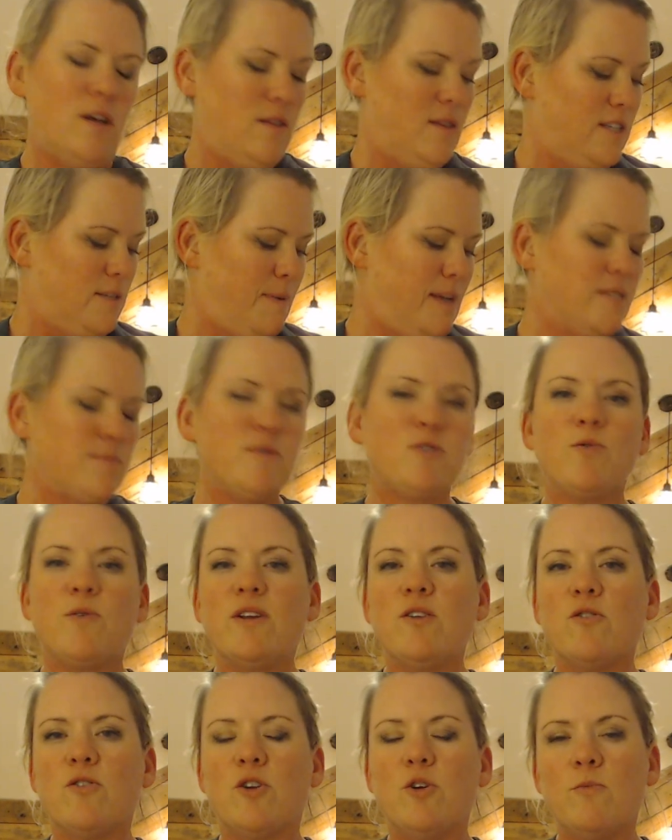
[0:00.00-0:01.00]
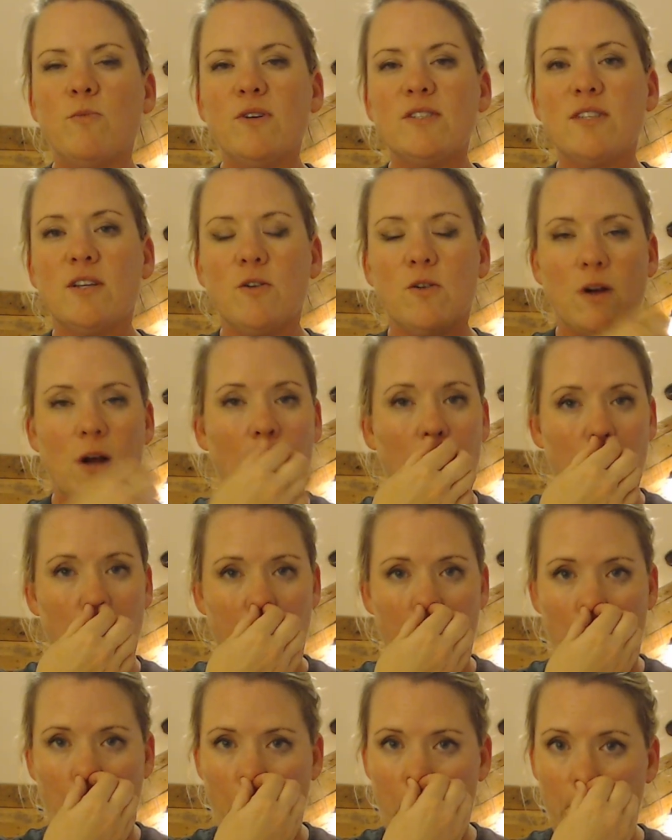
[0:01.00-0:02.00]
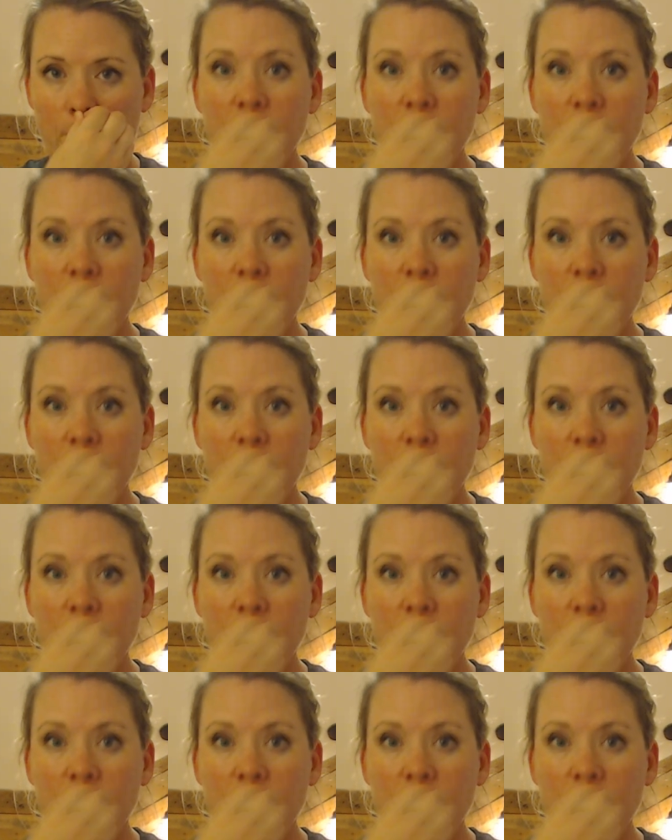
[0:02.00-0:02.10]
the space between your humerus and your collarbone